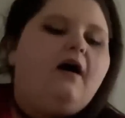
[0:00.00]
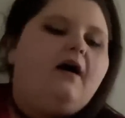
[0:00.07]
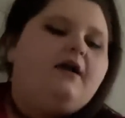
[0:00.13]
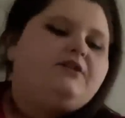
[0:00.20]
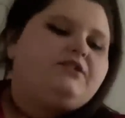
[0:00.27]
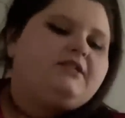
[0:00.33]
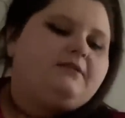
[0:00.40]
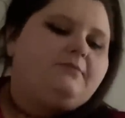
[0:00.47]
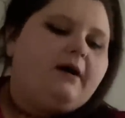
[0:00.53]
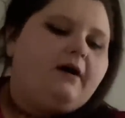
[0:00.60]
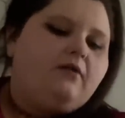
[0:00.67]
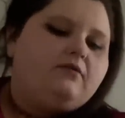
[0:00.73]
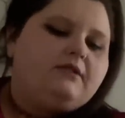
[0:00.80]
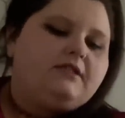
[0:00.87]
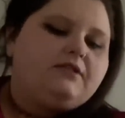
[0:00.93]
It's just
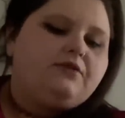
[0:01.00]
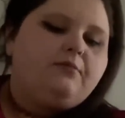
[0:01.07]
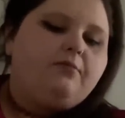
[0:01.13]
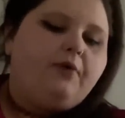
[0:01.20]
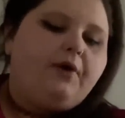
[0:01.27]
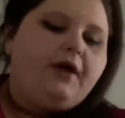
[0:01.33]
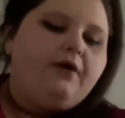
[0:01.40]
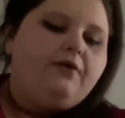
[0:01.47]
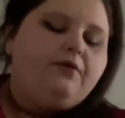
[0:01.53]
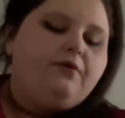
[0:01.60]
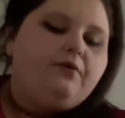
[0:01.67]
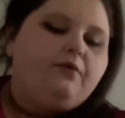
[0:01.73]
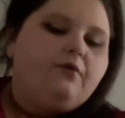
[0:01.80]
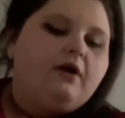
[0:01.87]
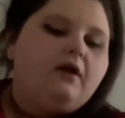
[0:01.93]
about this little boy
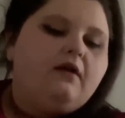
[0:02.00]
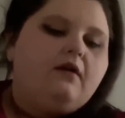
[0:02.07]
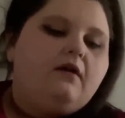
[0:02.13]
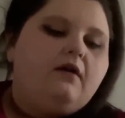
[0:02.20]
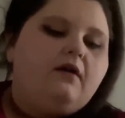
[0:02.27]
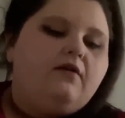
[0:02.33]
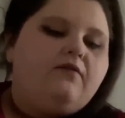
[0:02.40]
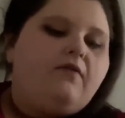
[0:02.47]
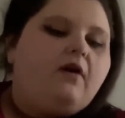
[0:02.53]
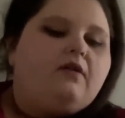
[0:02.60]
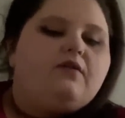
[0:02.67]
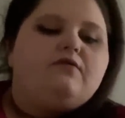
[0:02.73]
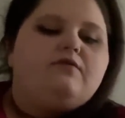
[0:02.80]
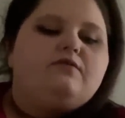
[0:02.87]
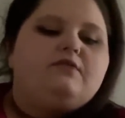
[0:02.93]
who
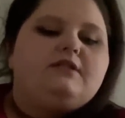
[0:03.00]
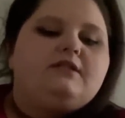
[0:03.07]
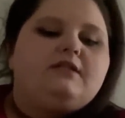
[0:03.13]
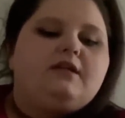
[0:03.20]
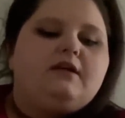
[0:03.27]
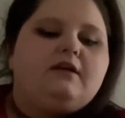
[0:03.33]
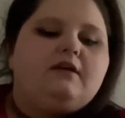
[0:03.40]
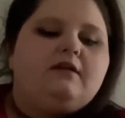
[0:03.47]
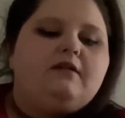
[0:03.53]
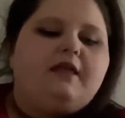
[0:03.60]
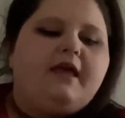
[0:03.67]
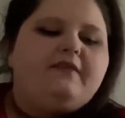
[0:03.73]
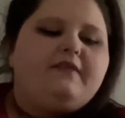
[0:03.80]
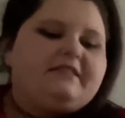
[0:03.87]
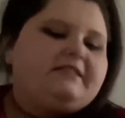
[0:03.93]
follows
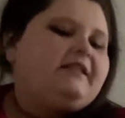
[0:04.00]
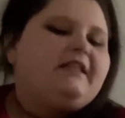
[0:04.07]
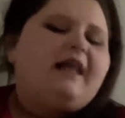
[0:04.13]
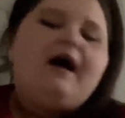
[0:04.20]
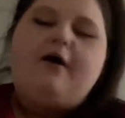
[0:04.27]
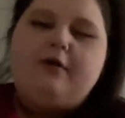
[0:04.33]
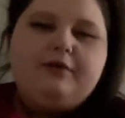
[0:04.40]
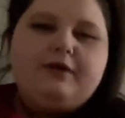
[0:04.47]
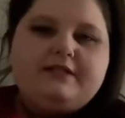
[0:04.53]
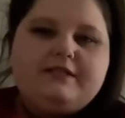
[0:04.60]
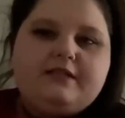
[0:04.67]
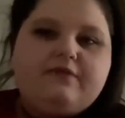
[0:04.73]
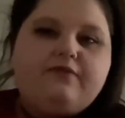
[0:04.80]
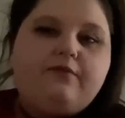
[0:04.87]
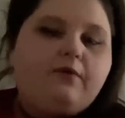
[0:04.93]
like this cloud into
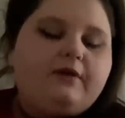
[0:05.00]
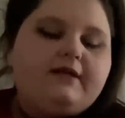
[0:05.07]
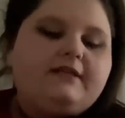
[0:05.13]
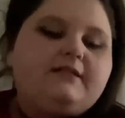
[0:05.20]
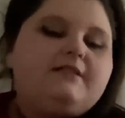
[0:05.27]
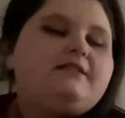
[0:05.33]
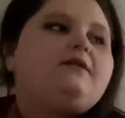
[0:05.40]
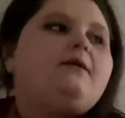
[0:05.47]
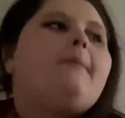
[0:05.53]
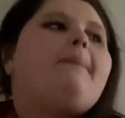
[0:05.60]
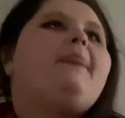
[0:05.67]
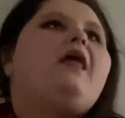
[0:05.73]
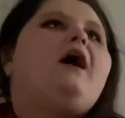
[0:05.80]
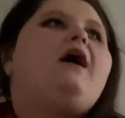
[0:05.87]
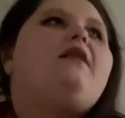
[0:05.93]
the forest
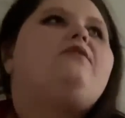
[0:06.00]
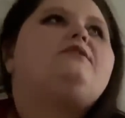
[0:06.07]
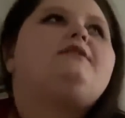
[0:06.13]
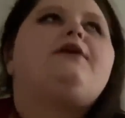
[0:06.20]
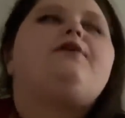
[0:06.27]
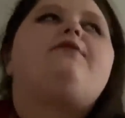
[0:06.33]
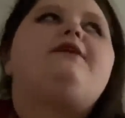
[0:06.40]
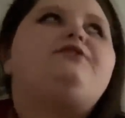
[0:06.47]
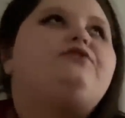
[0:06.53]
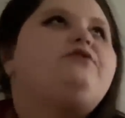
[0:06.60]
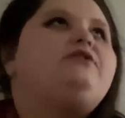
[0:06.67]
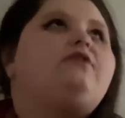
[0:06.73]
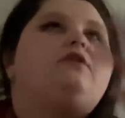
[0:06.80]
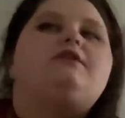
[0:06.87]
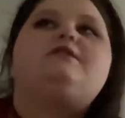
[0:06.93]
and there's like creatures
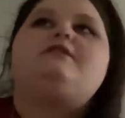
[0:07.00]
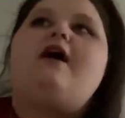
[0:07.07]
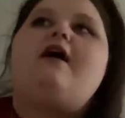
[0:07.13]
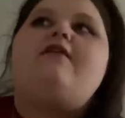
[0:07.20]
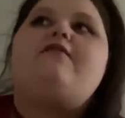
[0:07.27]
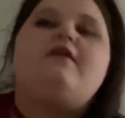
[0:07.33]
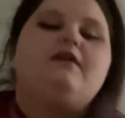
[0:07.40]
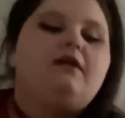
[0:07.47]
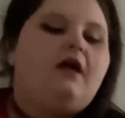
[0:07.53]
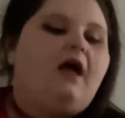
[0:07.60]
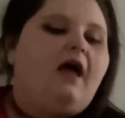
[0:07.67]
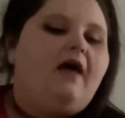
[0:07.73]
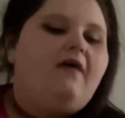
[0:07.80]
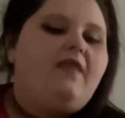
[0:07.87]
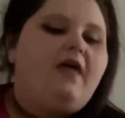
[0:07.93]
and all this stuff.
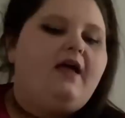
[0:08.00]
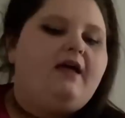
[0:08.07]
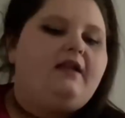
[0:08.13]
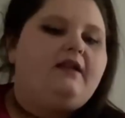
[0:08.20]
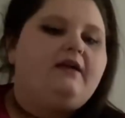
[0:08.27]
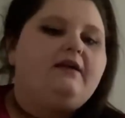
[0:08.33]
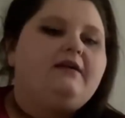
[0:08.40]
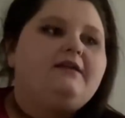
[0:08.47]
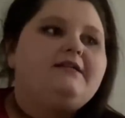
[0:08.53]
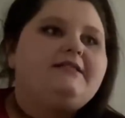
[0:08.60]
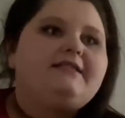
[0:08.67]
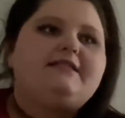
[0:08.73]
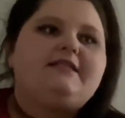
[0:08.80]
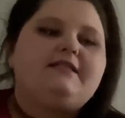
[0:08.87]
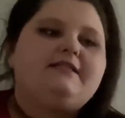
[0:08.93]
And then
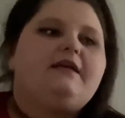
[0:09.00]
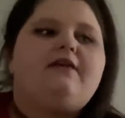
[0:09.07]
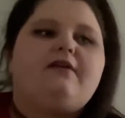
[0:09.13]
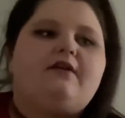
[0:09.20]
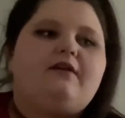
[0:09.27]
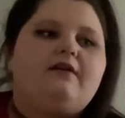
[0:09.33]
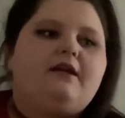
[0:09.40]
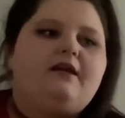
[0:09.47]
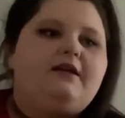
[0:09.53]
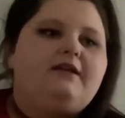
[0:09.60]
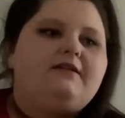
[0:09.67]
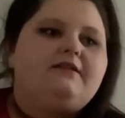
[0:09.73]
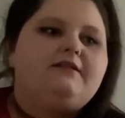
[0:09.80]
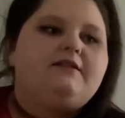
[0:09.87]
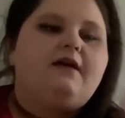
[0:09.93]
six days later, he
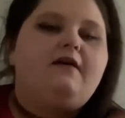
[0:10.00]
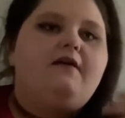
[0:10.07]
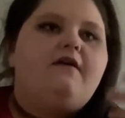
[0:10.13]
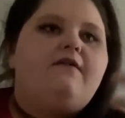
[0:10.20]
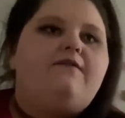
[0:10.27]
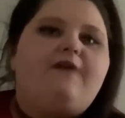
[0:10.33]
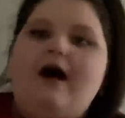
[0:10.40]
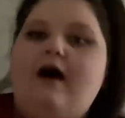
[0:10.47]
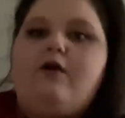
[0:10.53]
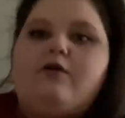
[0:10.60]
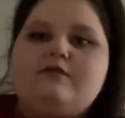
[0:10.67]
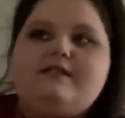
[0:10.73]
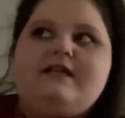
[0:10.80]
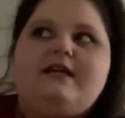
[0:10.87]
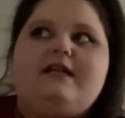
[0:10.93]
is
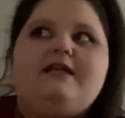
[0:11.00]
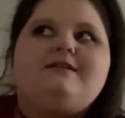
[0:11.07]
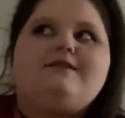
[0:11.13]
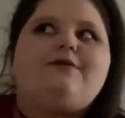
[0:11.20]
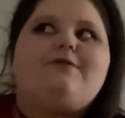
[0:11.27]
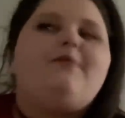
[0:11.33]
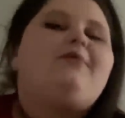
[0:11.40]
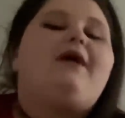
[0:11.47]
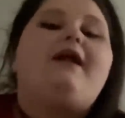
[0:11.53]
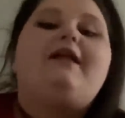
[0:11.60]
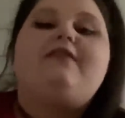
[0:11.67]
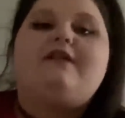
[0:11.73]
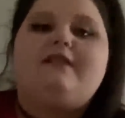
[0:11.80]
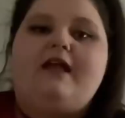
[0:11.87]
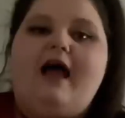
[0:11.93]
found, and he doesn't remember
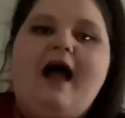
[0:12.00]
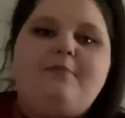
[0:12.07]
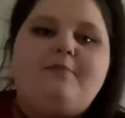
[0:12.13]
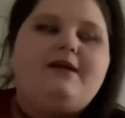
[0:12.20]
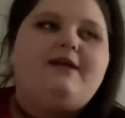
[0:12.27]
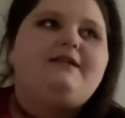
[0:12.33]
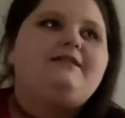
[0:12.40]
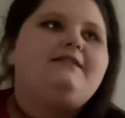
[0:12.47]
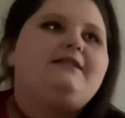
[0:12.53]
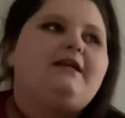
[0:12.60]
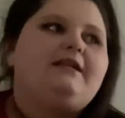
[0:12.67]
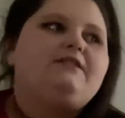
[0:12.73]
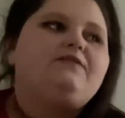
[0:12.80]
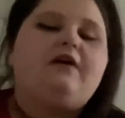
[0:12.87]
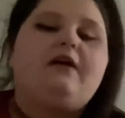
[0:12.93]
anything that happened, and
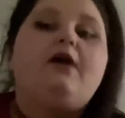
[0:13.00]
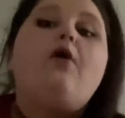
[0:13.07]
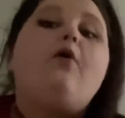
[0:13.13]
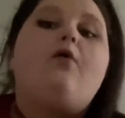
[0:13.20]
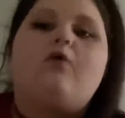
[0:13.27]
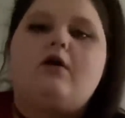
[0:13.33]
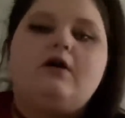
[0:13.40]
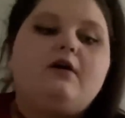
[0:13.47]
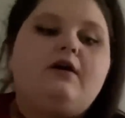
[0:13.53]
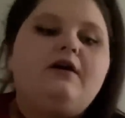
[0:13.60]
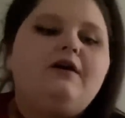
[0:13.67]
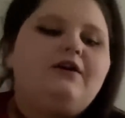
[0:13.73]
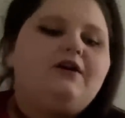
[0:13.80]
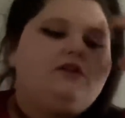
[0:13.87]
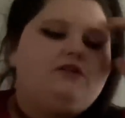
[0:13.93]
it's very horror.
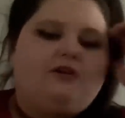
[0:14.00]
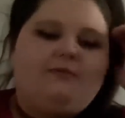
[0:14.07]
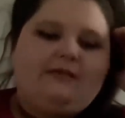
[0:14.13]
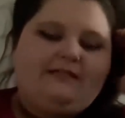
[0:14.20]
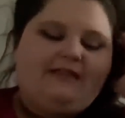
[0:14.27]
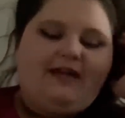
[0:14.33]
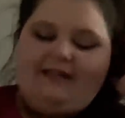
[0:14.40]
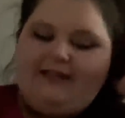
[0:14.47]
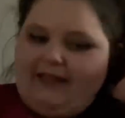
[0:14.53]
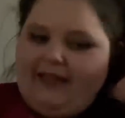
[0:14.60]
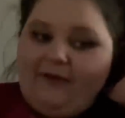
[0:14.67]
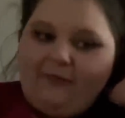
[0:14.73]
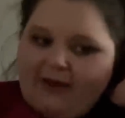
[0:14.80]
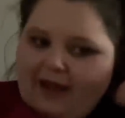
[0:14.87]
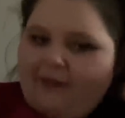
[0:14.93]
So I'm excited,
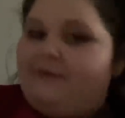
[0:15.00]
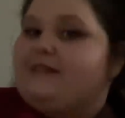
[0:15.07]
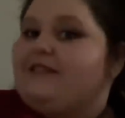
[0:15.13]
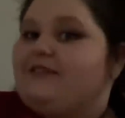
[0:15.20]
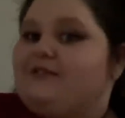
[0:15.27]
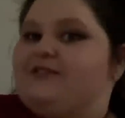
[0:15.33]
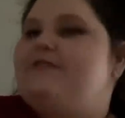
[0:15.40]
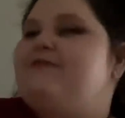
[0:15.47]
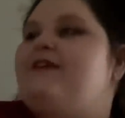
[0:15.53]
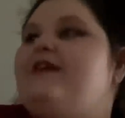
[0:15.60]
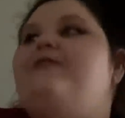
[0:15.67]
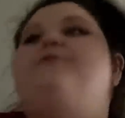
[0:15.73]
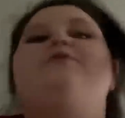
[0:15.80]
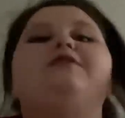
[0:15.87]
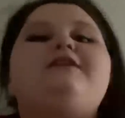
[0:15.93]
like, what happened in those
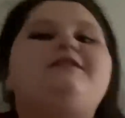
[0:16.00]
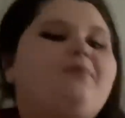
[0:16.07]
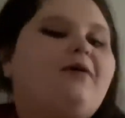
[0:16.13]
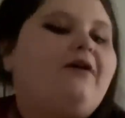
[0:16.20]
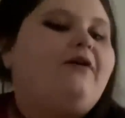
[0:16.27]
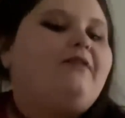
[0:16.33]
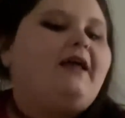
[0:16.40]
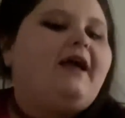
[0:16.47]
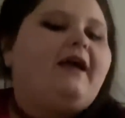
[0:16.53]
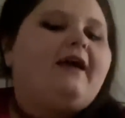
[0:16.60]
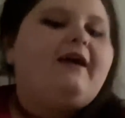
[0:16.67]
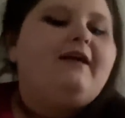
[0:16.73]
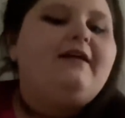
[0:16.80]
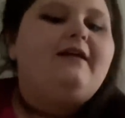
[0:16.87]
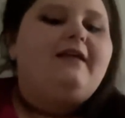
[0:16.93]
freaking woods, bro?
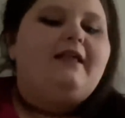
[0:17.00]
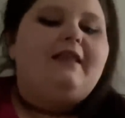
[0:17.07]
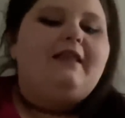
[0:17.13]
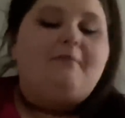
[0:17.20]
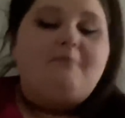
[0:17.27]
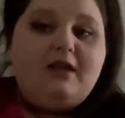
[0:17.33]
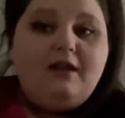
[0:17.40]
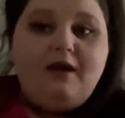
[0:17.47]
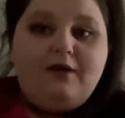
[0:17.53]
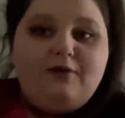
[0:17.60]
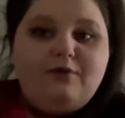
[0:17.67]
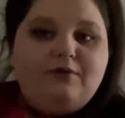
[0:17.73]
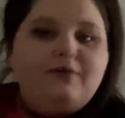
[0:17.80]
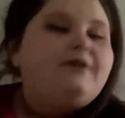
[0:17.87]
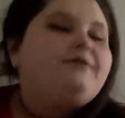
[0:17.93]
Like, let me know.